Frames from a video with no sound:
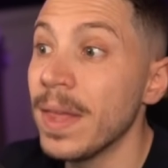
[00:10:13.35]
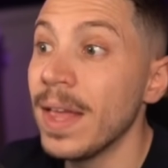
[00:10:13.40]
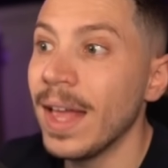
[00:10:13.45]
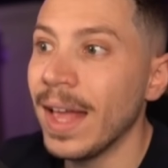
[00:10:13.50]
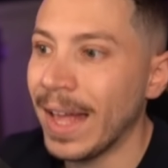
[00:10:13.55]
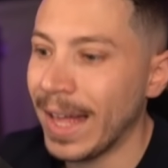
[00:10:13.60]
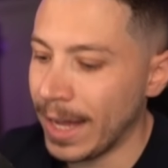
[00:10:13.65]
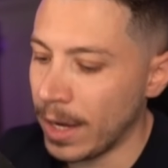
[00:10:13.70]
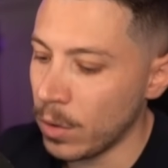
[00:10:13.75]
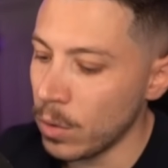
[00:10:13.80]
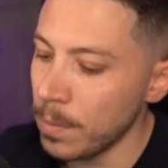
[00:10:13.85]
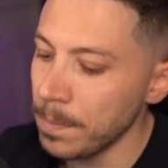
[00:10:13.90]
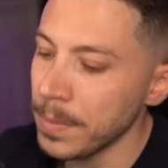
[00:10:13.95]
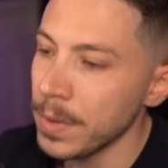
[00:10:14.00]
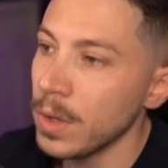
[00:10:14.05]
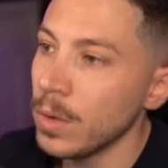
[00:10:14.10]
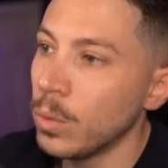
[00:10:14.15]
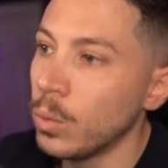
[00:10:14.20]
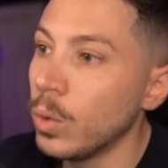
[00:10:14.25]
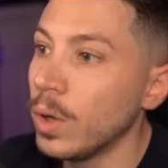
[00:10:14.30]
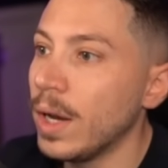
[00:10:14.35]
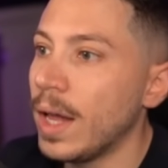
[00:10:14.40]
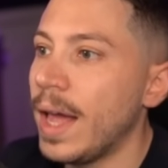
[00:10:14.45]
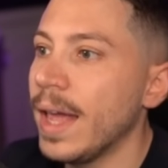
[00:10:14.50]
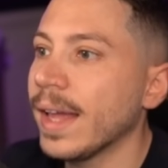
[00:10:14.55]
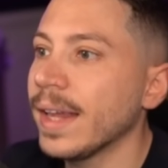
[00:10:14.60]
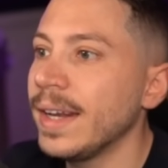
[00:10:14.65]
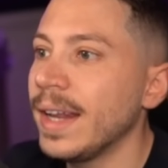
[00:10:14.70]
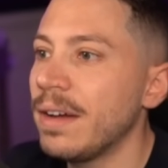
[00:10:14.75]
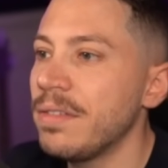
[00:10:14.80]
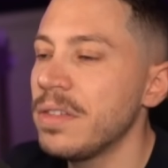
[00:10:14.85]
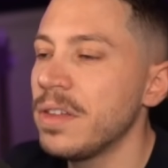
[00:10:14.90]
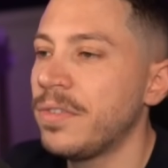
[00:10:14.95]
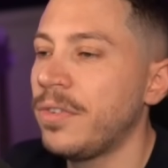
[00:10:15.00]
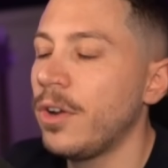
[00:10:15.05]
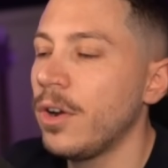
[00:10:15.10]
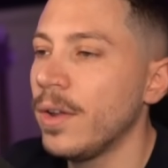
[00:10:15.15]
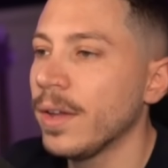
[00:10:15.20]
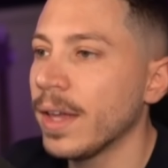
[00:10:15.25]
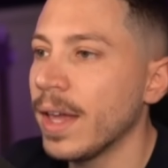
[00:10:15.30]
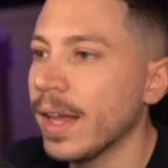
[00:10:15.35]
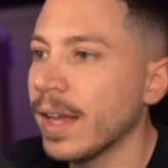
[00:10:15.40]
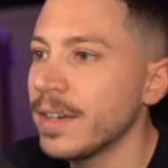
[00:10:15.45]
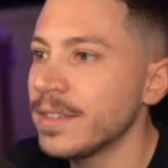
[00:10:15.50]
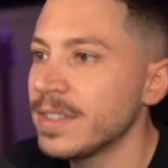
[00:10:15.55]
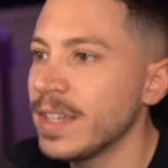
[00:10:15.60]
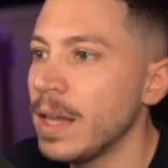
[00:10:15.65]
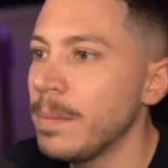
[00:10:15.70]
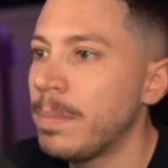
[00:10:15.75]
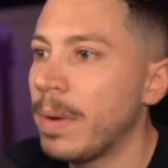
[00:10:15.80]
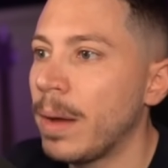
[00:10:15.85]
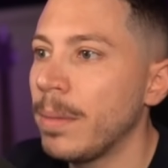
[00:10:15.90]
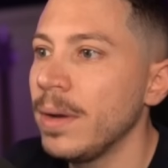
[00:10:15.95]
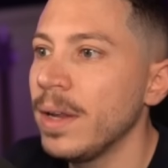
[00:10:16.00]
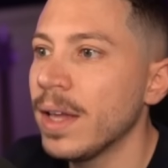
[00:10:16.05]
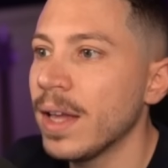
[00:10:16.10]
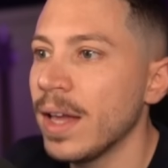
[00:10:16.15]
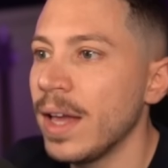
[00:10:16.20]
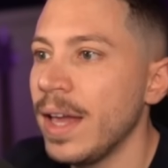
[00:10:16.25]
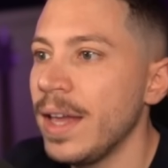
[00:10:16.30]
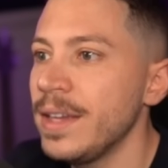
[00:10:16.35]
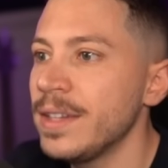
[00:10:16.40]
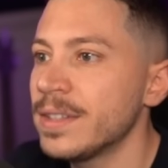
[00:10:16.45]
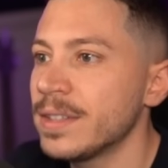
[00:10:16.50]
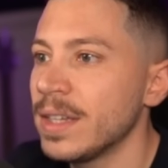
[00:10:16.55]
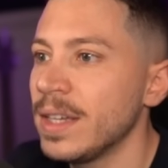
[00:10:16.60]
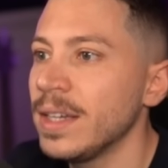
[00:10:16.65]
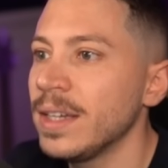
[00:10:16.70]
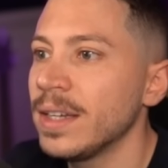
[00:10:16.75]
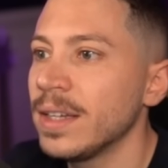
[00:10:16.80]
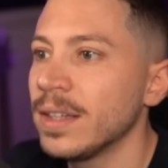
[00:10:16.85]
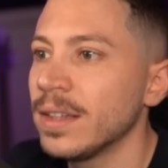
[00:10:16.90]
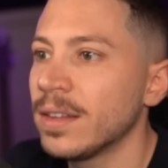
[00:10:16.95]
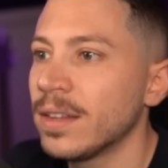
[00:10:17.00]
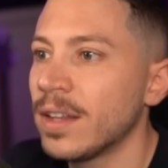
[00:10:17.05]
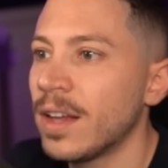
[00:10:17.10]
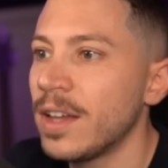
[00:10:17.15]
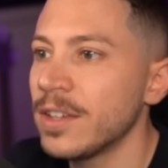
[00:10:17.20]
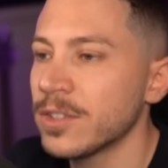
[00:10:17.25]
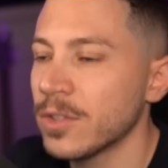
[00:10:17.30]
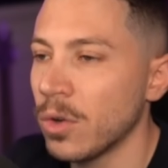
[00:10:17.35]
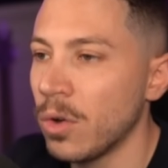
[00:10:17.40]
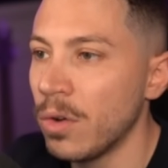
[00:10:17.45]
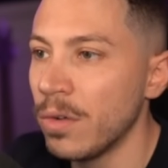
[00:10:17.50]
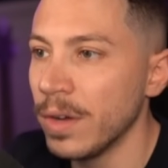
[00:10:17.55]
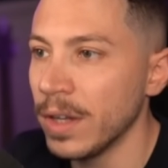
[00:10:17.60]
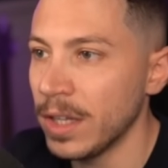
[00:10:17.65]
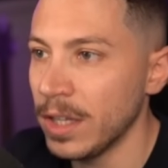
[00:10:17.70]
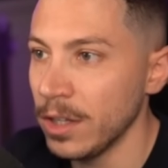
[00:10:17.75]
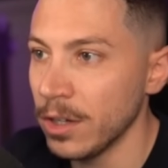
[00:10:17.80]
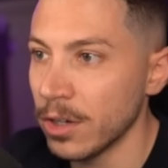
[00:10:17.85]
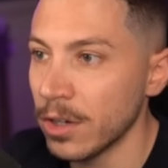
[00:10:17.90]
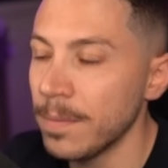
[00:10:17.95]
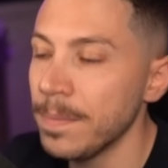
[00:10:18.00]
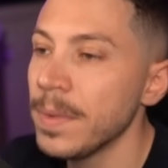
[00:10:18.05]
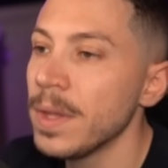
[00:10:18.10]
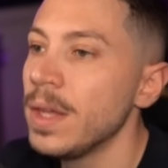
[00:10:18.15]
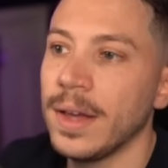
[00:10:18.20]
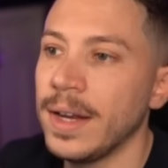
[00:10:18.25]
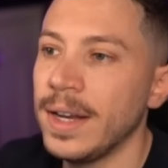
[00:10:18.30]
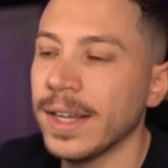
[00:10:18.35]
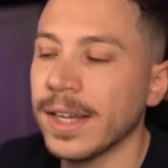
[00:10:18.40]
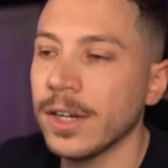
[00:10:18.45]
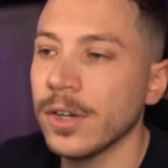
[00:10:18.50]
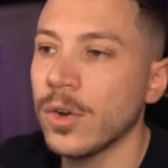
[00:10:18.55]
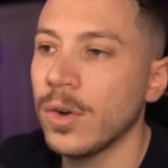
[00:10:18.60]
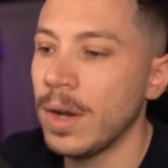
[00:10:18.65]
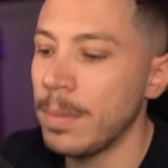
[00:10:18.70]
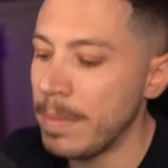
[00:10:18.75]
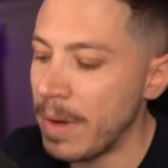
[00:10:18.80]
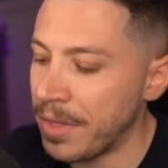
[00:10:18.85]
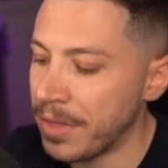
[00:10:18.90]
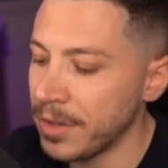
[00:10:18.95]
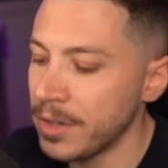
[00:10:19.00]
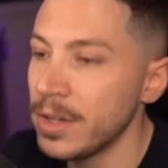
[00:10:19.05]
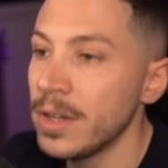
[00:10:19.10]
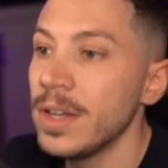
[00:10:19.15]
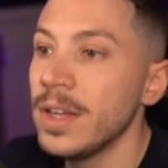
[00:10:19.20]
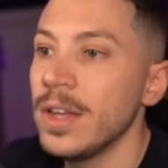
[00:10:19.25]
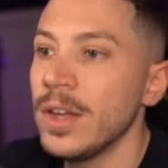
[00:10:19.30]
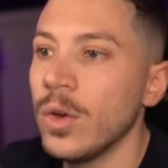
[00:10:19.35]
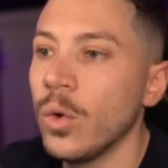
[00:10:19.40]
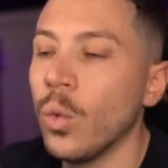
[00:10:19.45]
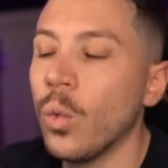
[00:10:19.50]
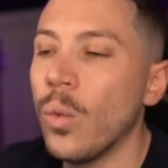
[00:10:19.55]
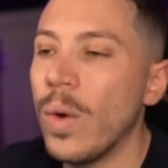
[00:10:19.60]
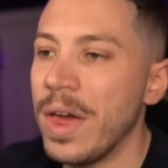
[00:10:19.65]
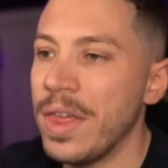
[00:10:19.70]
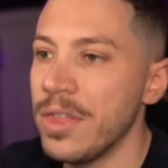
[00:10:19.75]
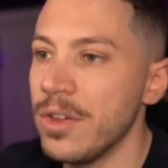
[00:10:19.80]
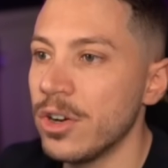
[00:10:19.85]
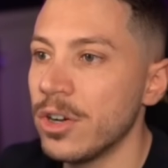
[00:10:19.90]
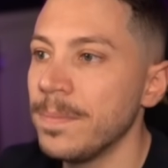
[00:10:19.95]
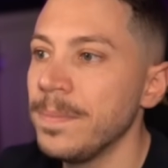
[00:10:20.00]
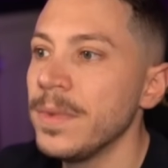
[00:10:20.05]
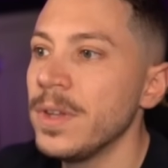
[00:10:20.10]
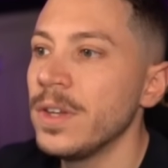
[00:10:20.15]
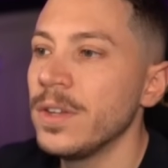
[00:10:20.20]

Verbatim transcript: How? Well, I can have the following. I can say public async task over here and I can call a method weather.